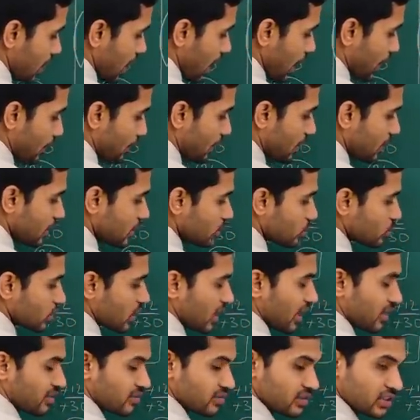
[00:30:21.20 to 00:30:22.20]
appear to
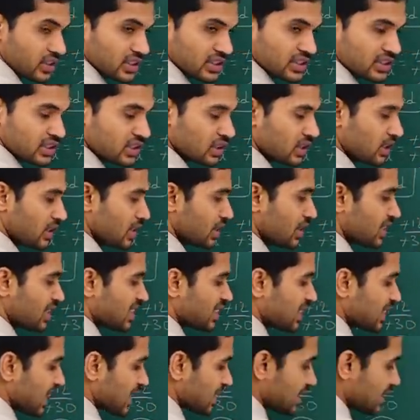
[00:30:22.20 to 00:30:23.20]
converge
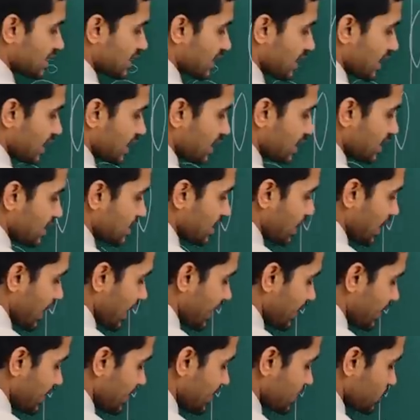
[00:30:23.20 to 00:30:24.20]
such that the
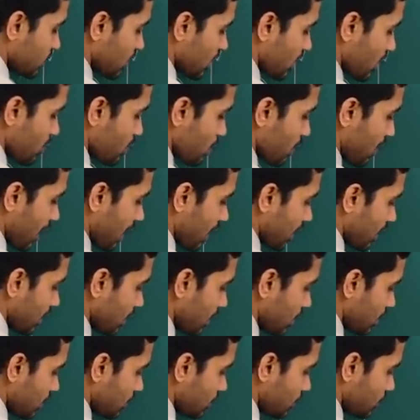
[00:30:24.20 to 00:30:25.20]
light rays become
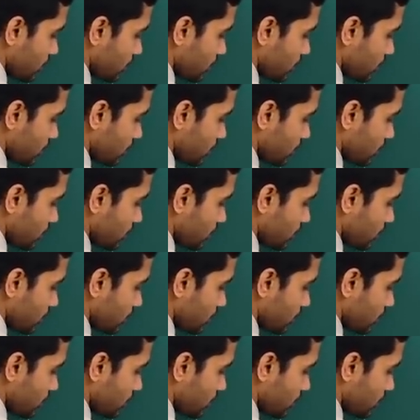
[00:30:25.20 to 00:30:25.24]
parallel?